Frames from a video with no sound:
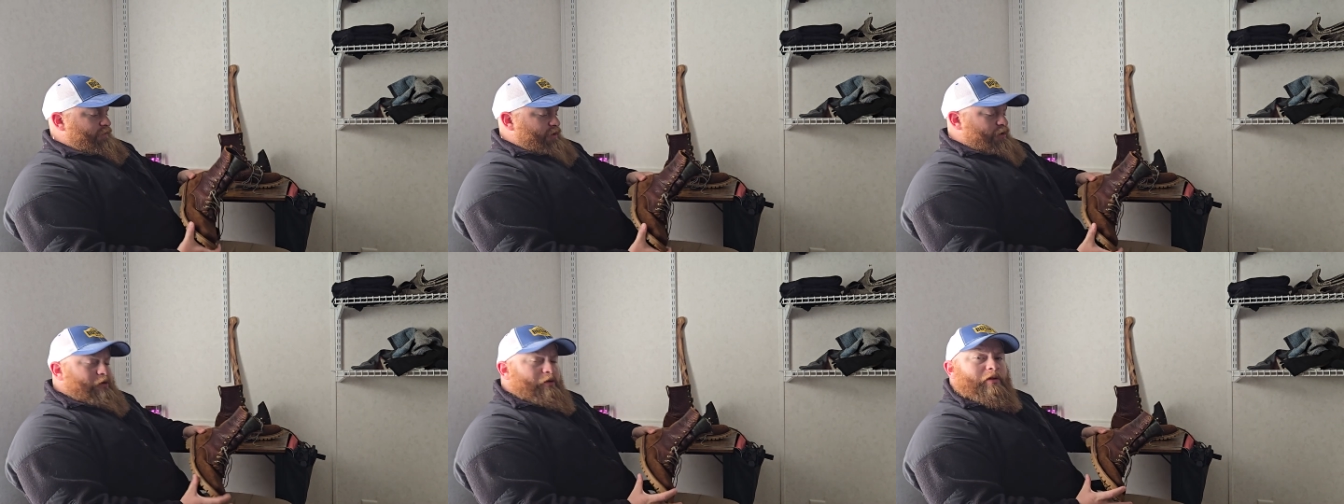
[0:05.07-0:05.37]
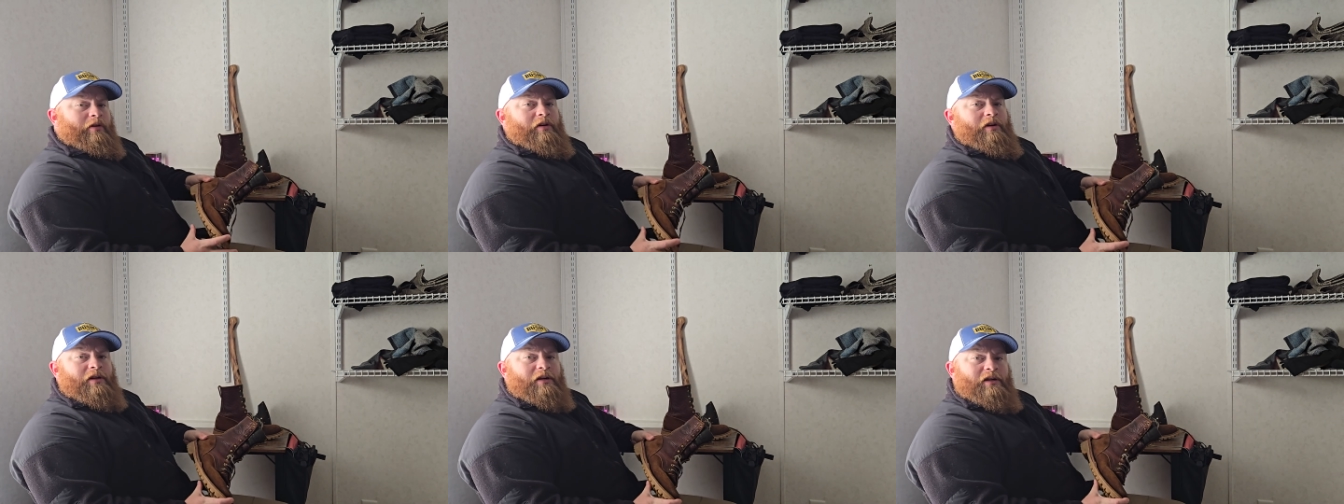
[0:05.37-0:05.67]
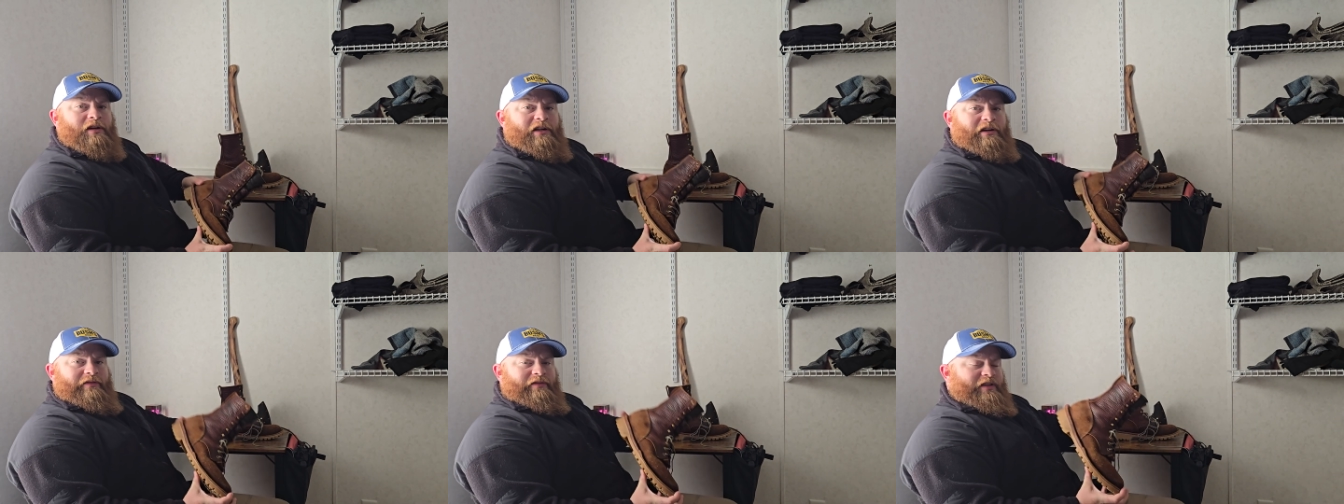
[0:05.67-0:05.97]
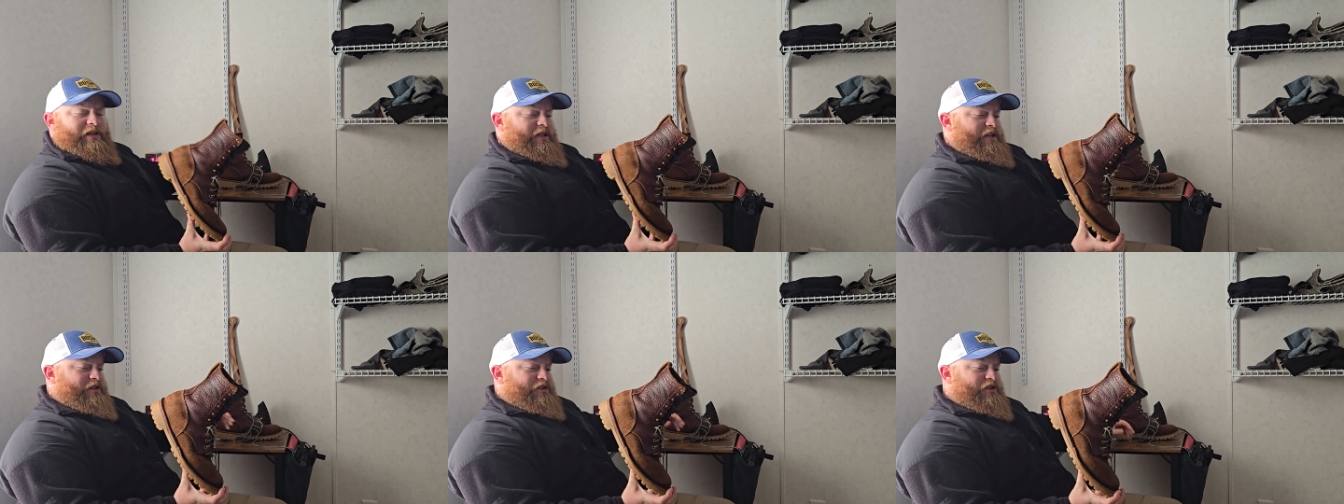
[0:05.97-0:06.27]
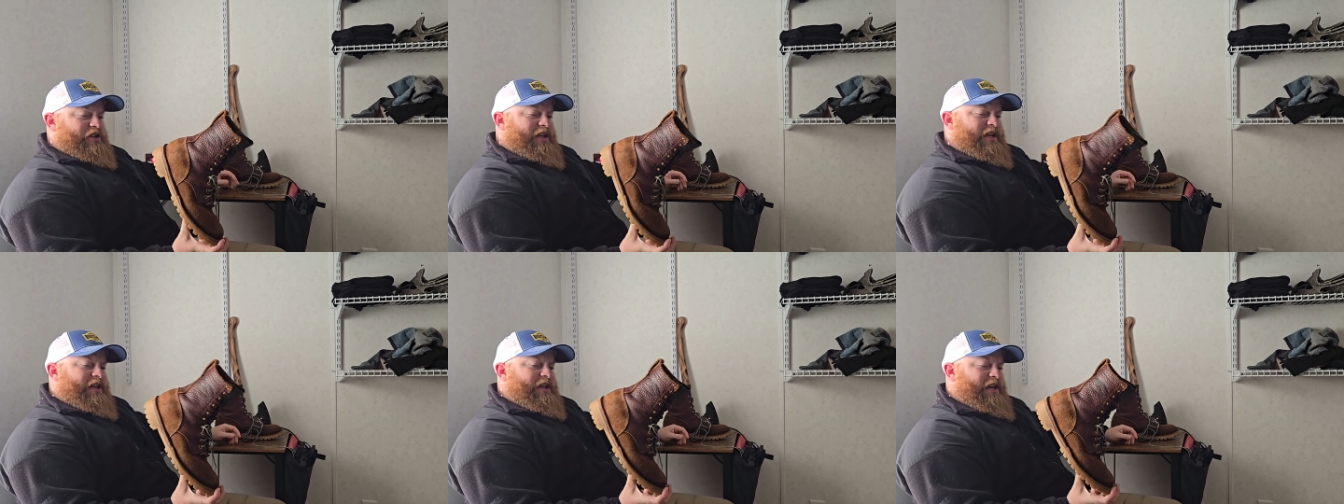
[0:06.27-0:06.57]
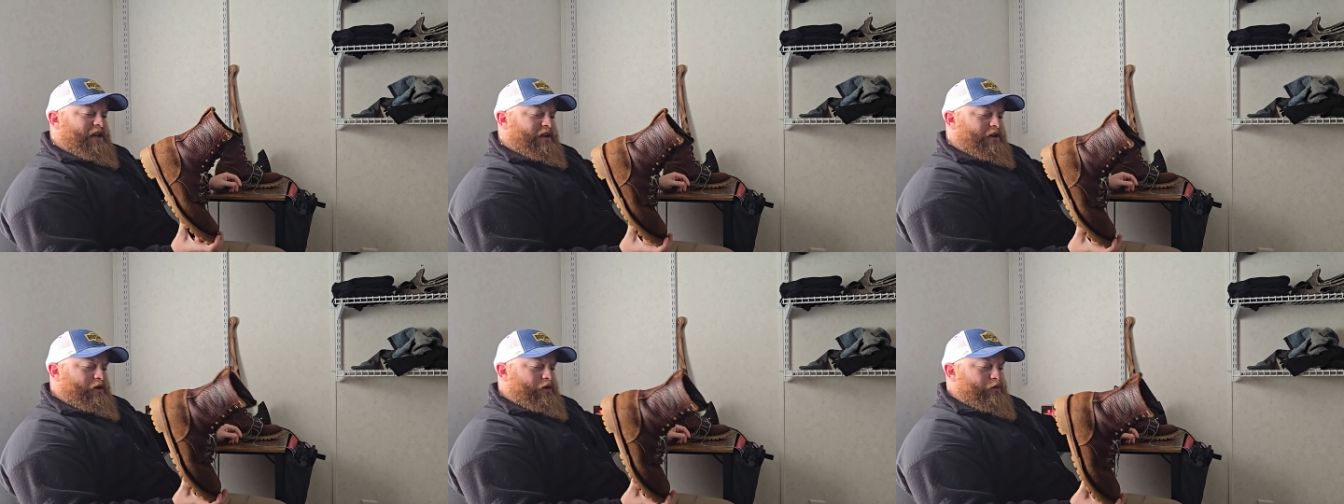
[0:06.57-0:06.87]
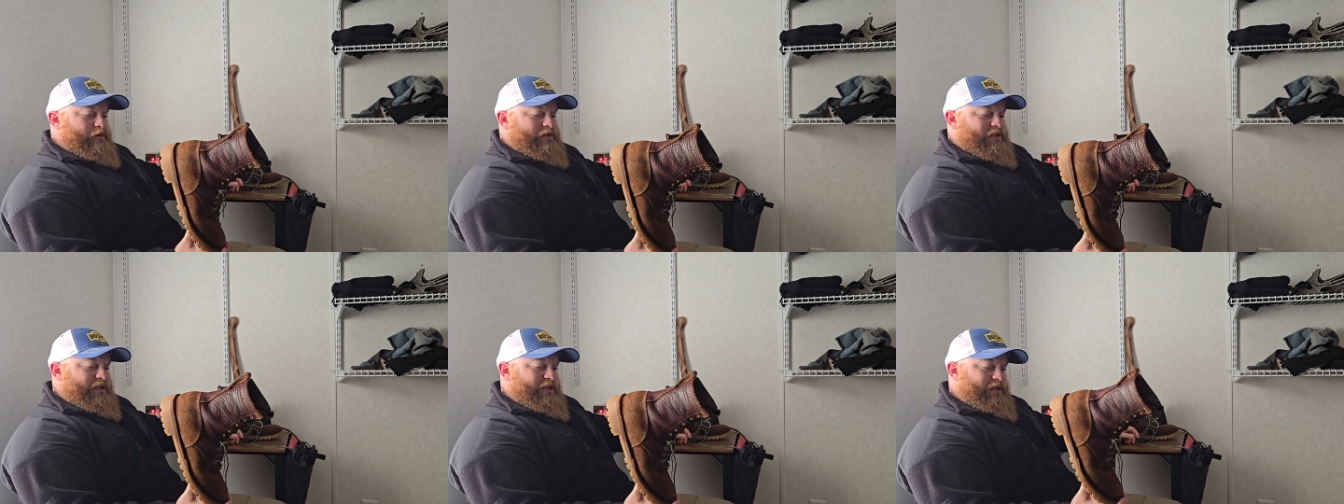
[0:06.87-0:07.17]
do a review of the
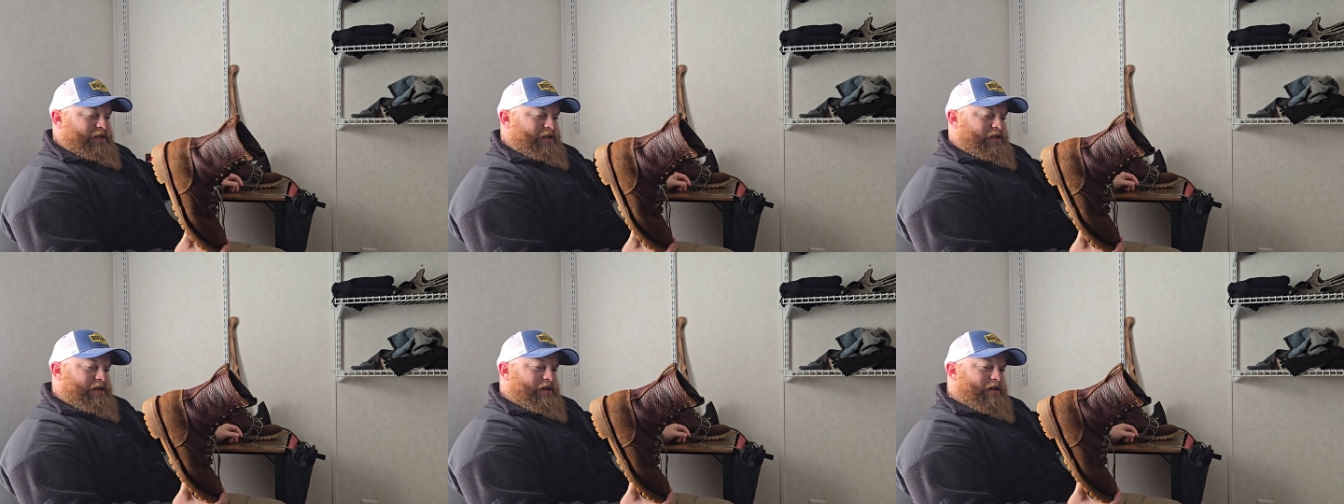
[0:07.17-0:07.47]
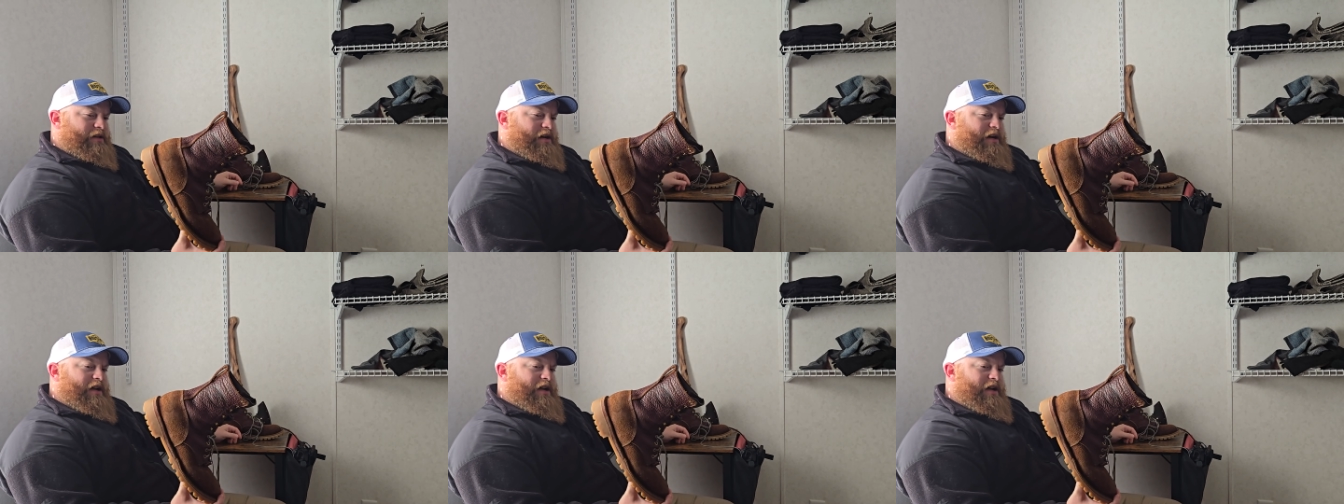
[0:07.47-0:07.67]
JKOT.